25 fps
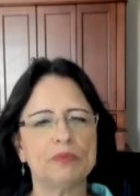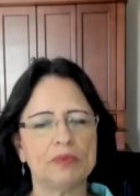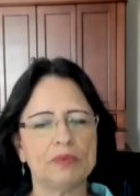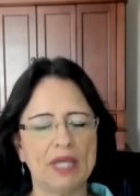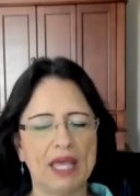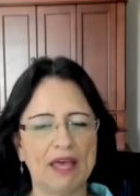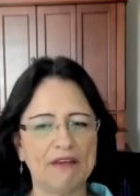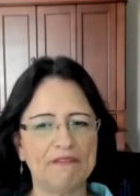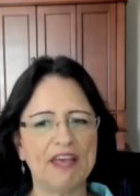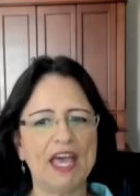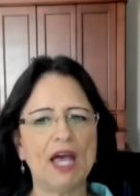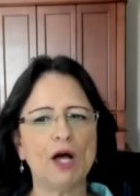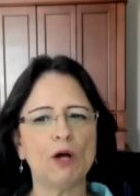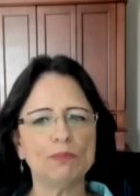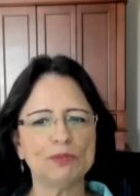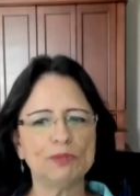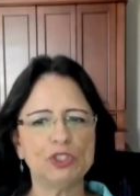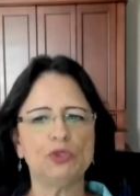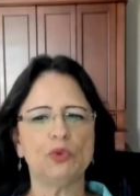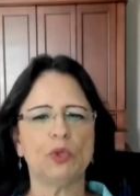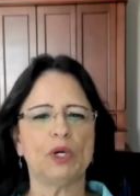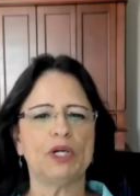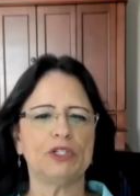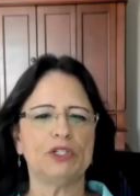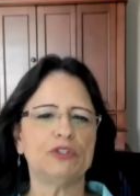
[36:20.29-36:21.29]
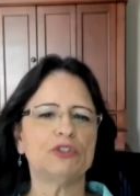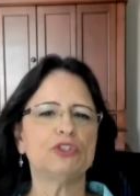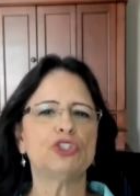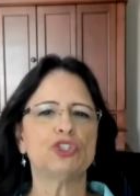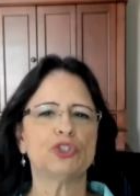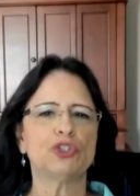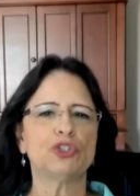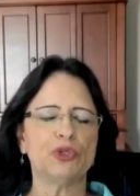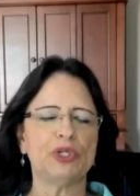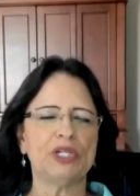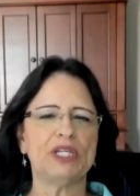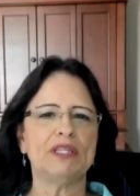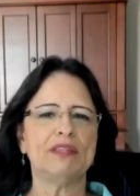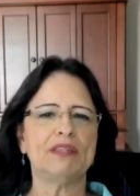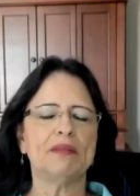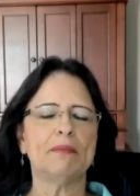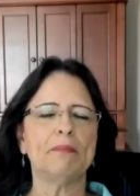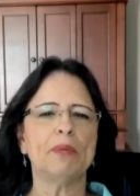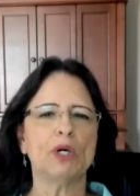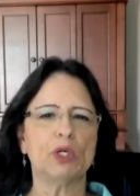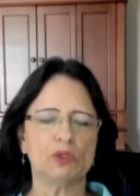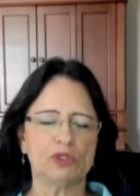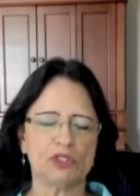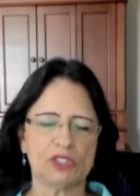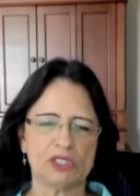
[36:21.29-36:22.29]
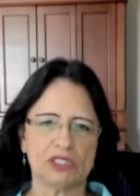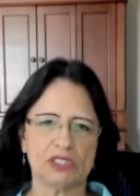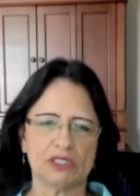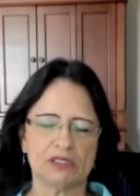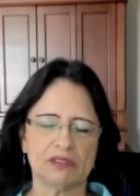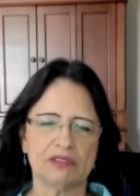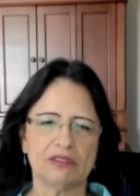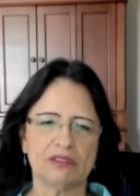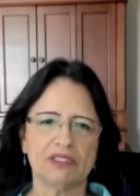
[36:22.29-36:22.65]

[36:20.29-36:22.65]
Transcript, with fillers: have helped you on your journey the most?